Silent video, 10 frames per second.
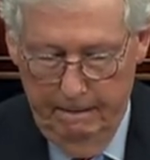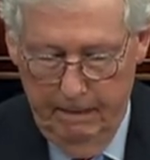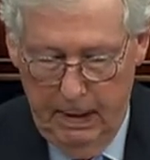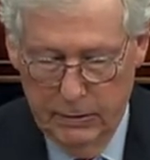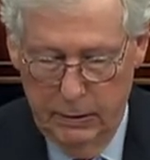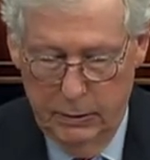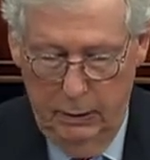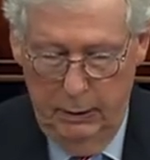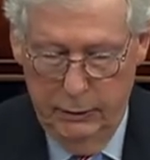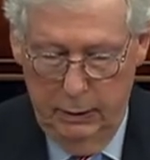As the
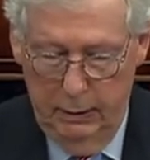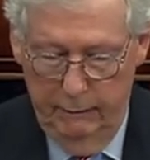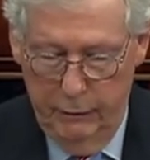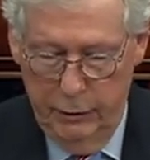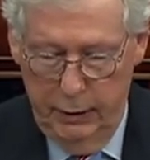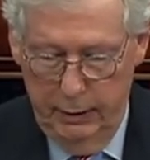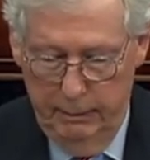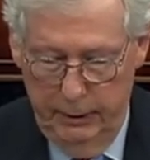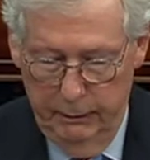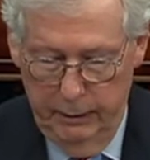Attorney General of Virginia
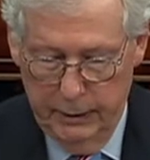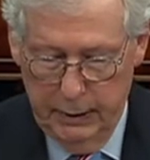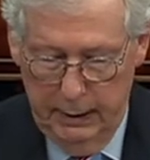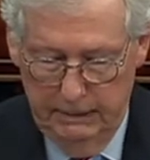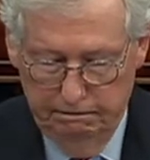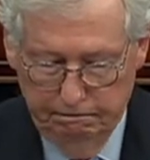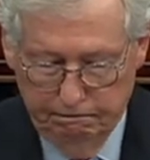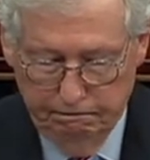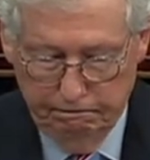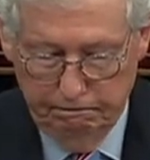put it recently,
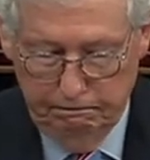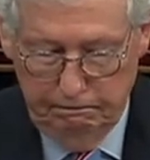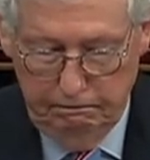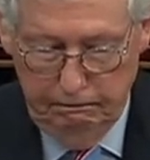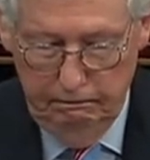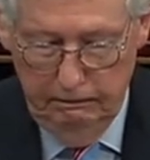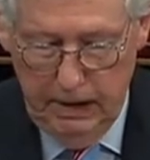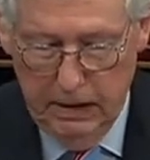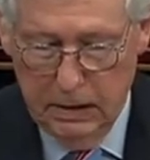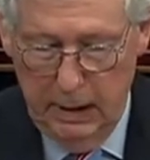
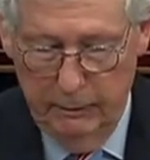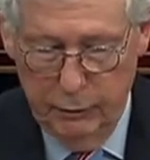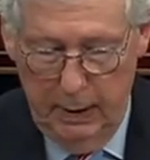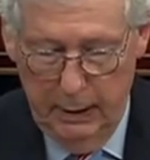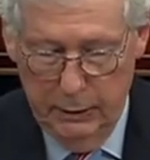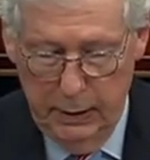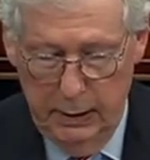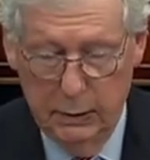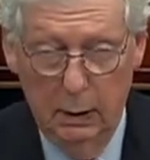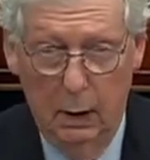instead of trying to
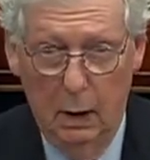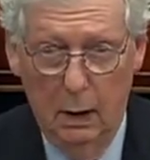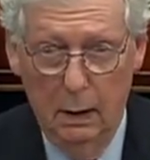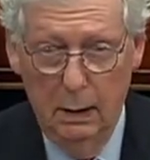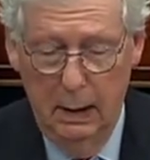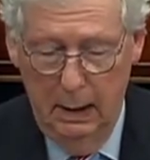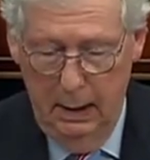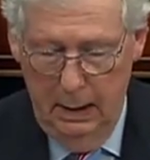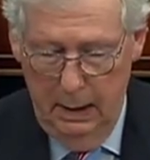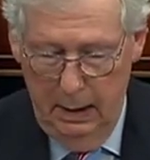change the law,
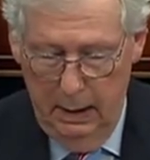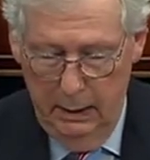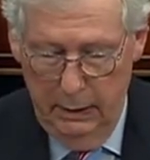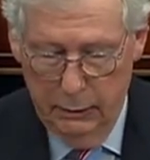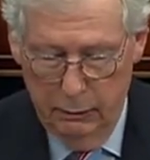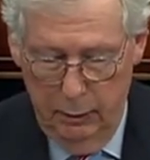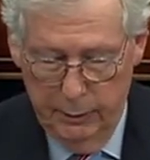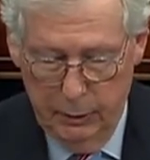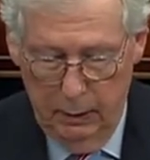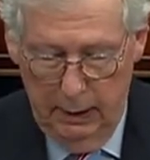these
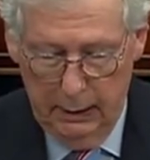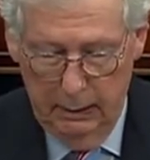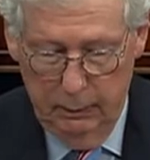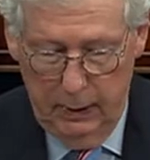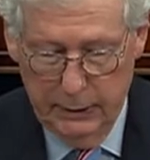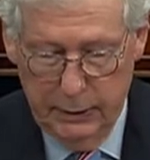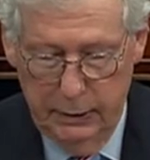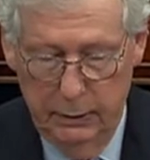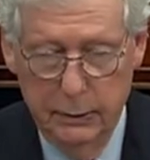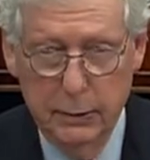groups are electing
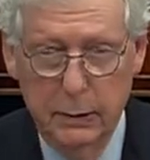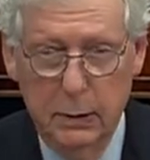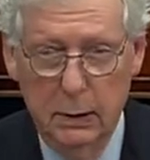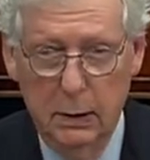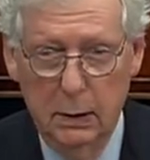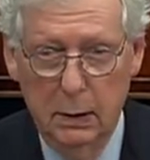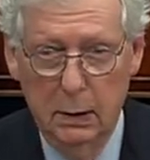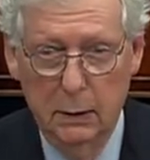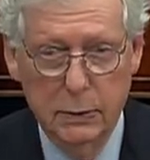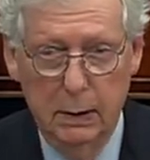prosecutors
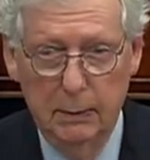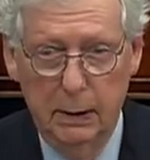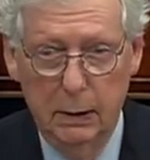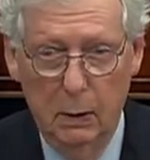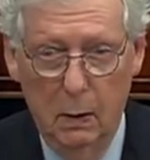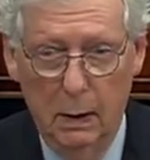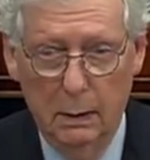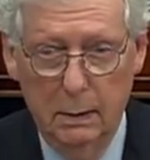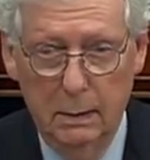who simply ignore it.